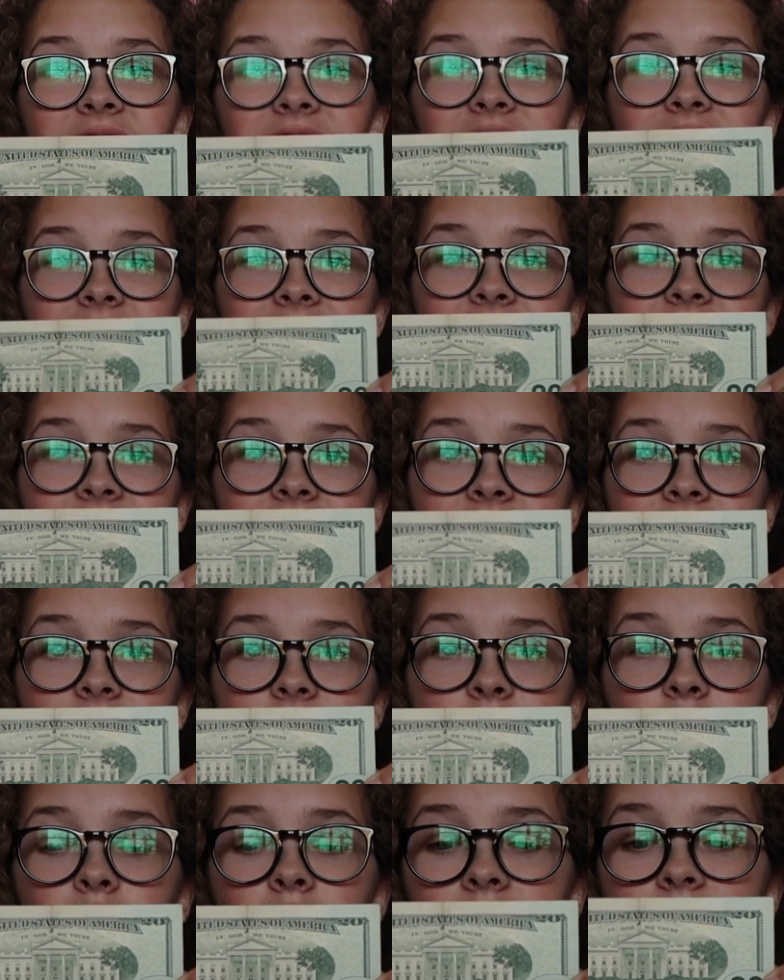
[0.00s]
the $15
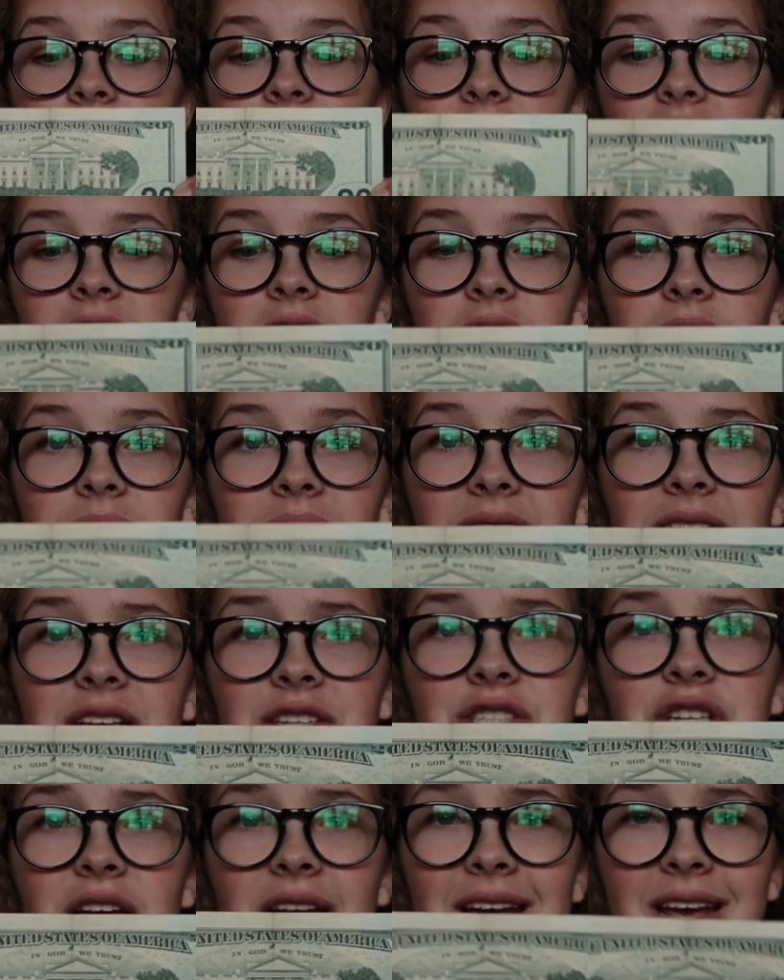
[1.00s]
to $20
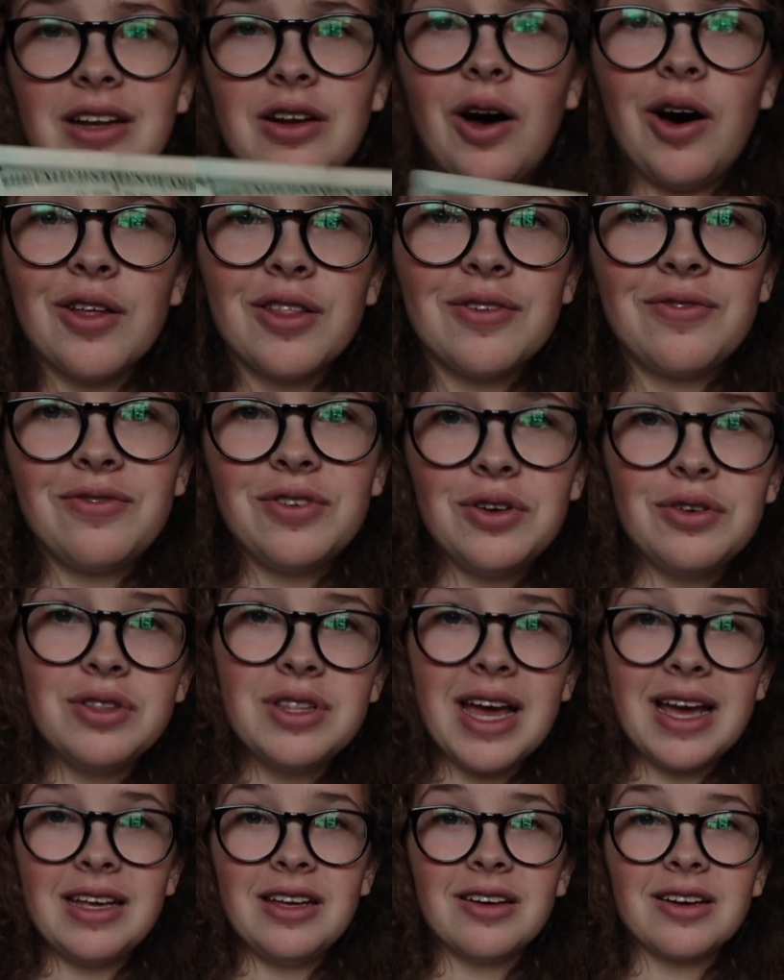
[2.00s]
range, and all the
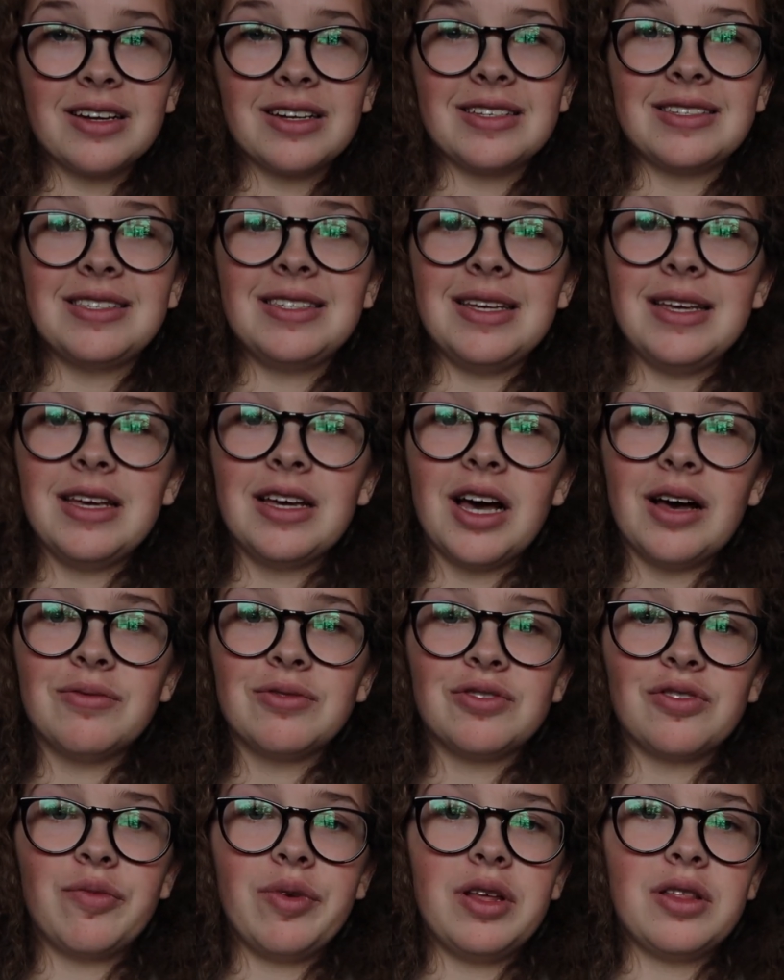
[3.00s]
food that you're gonna see
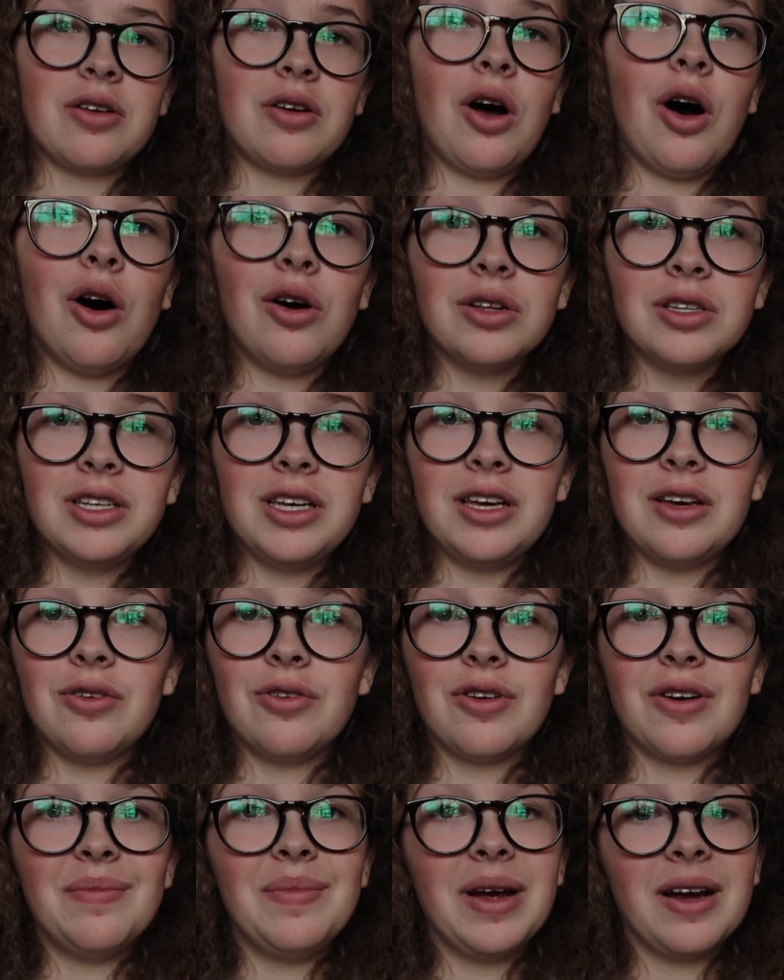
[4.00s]
comes from either ALDI or